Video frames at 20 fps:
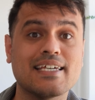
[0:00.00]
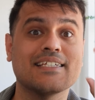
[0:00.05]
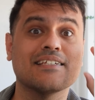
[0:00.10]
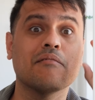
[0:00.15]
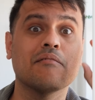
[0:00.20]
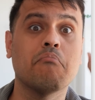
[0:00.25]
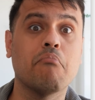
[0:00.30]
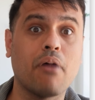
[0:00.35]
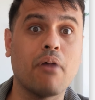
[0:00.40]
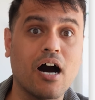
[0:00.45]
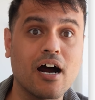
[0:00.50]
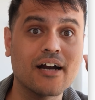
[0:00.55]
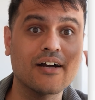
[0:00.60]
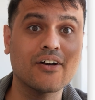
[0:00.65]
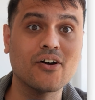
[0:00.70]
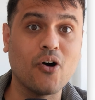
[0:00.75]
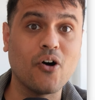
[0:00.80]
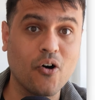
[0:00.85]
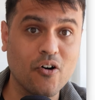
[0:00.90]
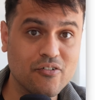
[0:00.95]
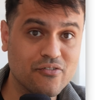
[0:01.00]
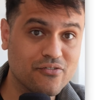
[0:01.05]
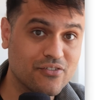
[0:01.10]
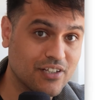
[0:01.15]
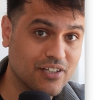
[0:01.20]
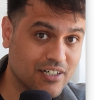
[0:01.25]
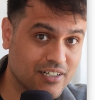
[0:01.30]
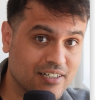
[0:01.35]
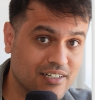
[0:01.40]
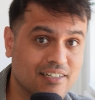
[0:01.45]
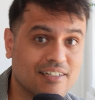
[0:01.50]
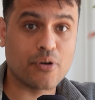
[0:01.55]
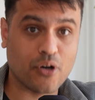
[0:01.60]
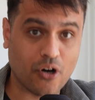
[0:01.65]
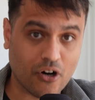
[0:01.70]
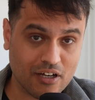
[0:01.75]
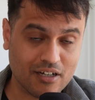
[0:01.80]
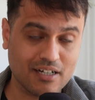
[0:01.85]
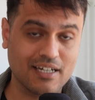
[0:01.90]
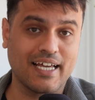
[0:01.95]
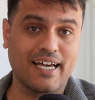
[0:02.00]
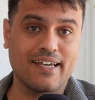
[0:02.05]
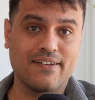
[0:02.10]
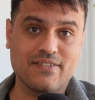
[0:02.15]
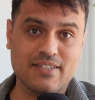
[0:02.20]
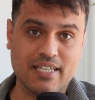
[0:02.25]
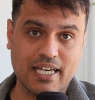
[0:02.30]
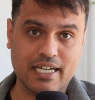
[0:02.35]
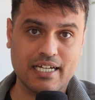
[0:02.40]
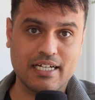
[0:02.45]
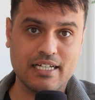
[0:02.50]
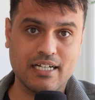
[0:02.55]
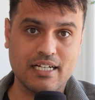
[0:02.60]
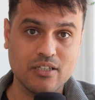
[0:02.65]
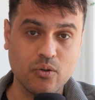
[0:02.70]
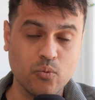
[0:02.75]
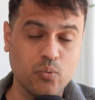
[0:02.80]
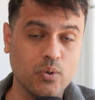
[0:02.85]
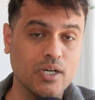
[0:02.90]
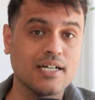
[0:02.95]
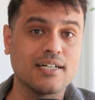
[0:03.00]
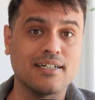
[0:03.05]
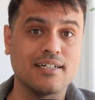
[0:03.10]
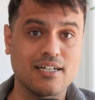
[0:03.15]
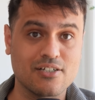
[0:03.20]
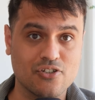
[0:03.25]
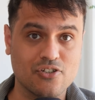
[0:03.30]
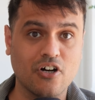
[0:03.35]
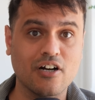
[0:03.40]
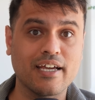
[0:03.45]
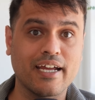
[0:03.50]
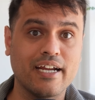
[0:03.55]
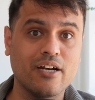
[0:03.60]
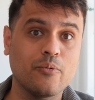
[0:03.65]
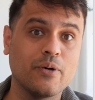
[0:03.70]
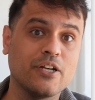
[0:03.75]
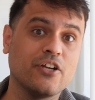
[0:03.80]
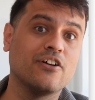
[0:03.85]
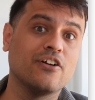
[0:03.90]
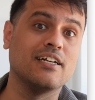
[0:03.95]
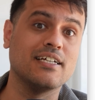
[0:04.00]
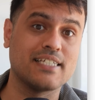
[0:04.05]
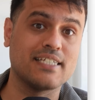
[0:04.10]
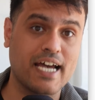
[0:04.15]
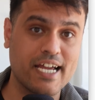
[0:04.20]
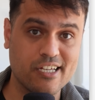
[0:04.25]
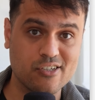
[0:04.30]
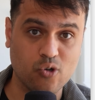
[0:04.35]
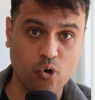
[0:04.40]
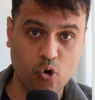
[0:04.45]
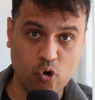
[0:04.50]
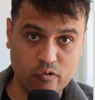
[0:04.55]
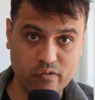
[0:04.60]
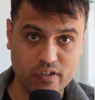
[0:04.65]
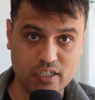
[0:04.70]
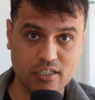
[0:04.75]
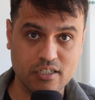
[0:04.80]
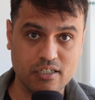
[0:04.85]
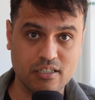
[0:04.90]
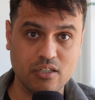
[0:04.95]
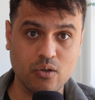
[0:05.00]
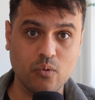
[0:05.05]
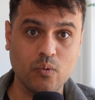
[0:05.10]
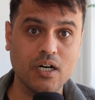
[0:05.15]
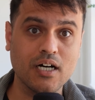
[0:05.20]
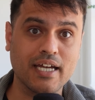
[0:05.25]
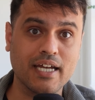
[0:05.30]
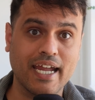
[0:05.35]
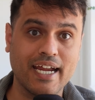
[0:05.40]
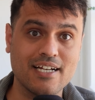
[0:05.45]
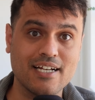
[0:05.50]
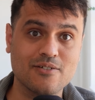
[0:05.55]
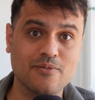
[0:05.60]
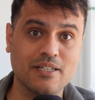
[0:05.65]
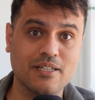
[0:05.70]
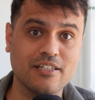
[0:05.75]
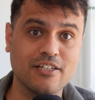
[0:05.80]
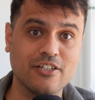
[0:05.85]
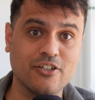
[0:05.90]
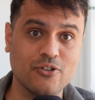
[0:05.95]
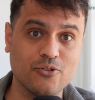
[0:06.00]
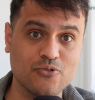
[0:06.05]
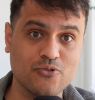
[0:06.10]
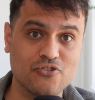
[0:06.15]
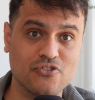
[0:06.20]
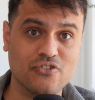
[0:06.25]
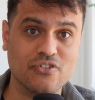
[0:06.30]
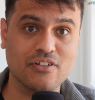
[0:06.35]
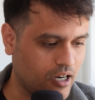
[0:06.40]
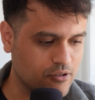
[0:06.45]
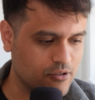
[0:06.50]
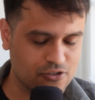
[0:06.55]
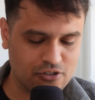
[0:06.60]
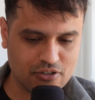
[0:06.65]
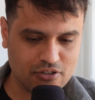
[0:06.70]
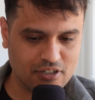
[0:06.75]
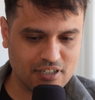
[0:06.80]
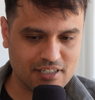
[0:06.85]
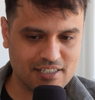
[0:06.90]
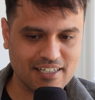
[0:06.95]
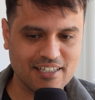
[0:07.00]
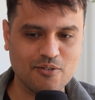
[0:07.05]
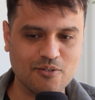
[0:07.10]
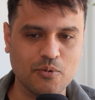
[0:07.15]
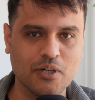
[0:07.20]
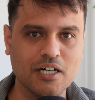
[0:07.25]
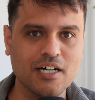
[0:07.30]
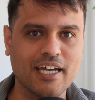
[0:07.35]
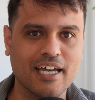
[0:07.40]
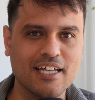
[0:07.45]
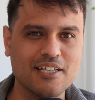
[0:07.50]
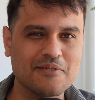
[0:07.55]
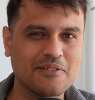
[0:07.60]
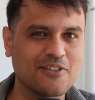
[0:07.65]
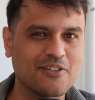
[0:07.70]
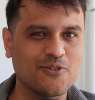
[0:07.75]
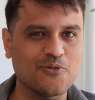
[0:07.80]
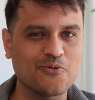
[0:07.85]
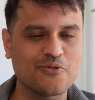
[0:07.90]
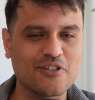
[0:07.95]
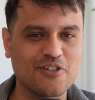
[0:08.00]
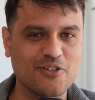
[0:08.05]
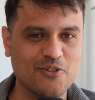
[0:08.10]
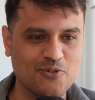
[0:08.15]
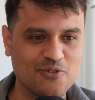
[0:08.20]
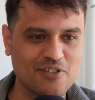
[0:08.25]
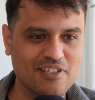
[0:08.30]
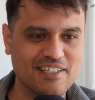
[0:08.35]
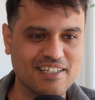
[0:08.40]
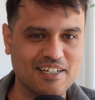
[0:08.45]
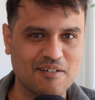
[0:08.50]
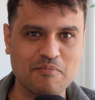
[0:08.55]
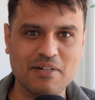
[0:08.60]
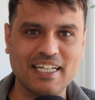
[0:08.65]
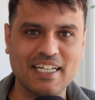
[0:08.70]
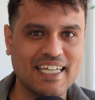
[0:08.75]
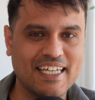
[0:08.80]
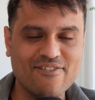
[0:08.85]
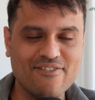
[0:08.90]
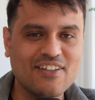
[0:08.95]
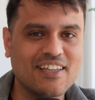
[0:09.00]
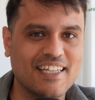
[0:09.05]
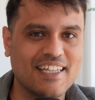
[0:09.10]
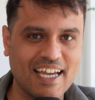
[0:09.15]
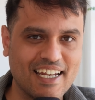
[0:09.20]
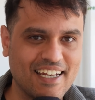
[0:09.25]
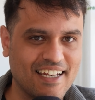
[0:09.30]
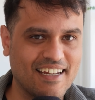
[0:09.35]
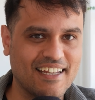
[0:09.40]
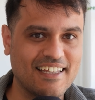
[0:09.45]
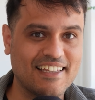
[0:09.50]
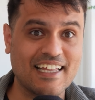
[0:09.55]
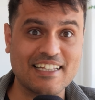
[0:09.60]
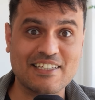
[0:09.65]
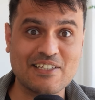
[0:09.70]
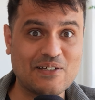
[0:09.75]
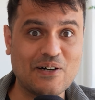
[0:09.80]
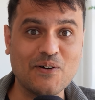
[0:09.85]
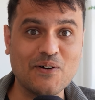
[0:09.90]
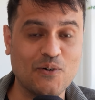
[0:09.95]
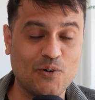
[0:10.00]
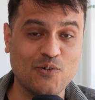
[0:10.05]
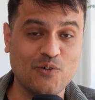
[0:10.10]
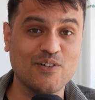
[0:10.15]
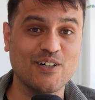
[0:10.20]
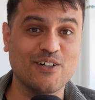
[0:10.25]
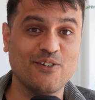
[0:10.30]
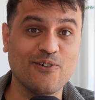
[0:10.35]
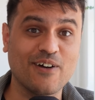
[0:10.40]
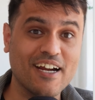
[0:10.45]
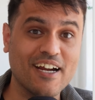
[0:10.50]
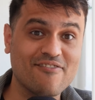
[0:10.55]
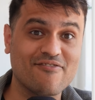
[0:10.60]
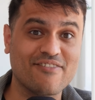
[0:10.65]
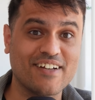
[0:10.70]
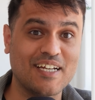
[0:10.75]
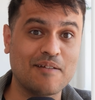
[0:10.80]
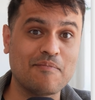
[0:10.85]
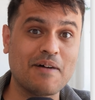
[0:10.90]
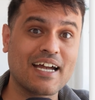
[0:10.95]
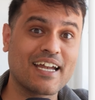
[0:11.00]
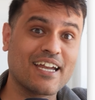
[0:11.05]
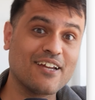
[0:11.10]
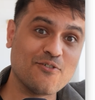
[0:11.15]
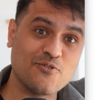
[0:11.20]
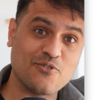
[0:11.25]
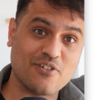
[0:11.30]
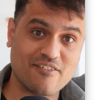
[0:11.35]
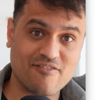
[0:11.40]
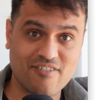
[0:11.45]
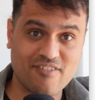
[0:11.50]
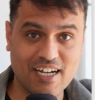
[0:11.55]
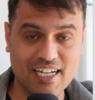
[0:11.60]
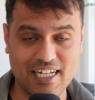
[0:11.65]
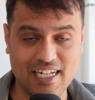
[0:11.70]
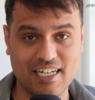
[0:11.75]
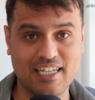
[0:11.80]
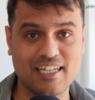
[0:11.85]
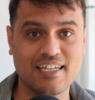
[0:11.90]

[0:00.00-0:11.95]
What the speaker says: is a part of the product life cycle. The work does not end when your design is over. The work ends when the work ends when the user uses it. But even then, that's not over. You get feedback and you refine,